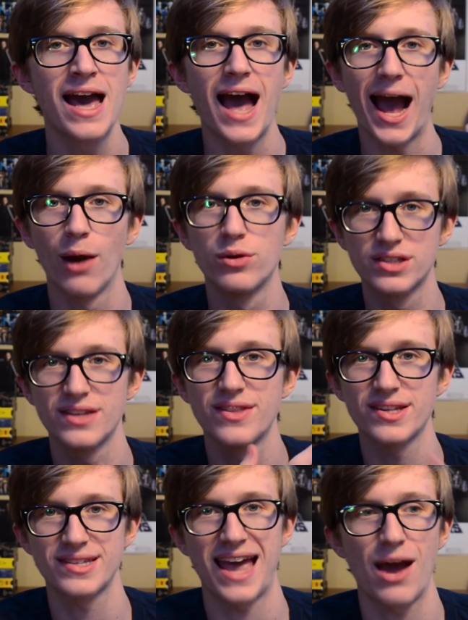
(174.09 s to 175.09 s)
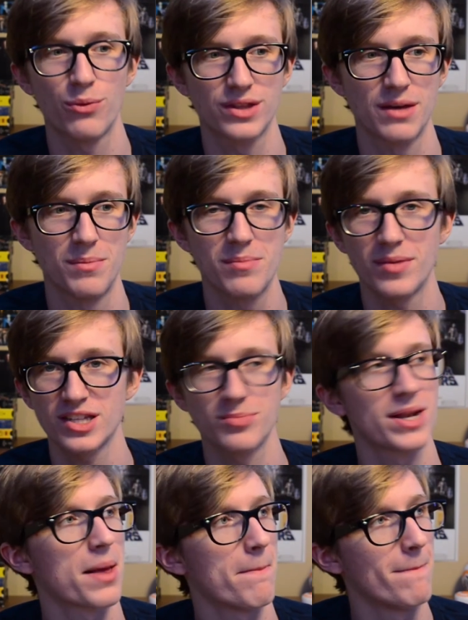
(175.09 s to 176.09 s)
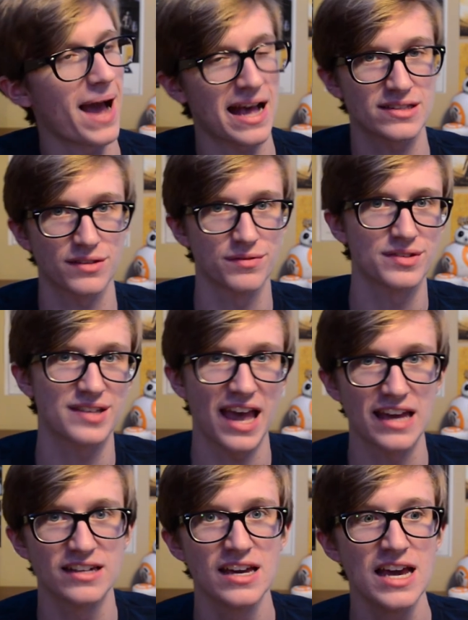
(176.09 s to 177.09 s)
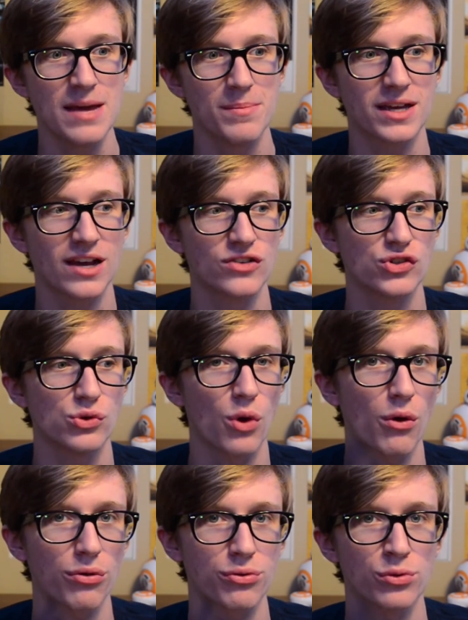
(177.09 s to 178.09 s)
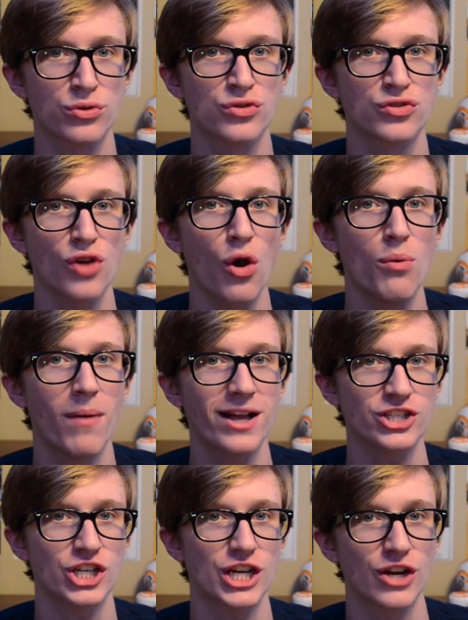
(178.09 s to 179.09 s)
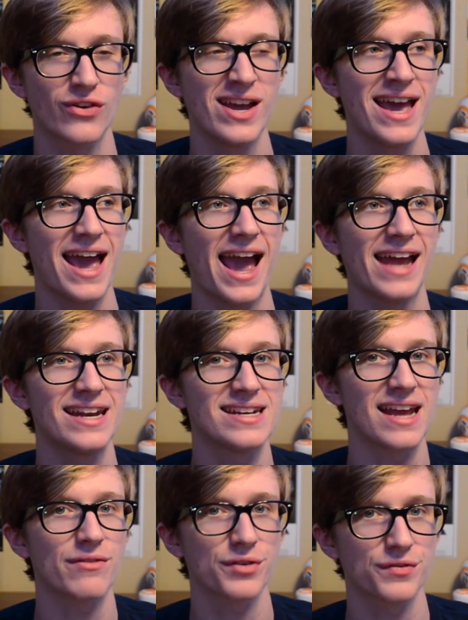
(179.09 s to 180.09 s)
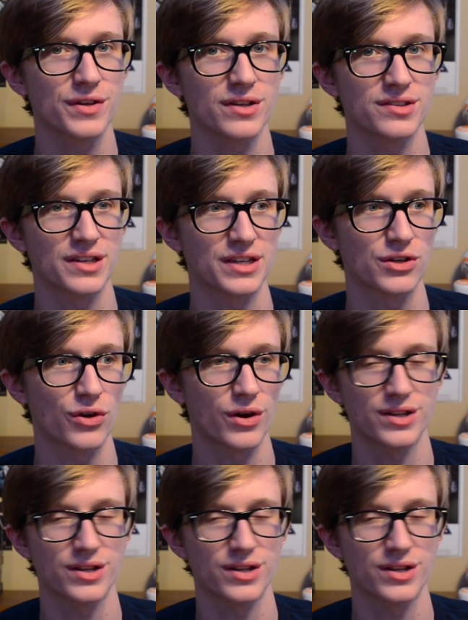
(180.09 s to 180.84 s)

I was in this town with them. It must have been a massive set because you go through so much here and it never feels like you're on a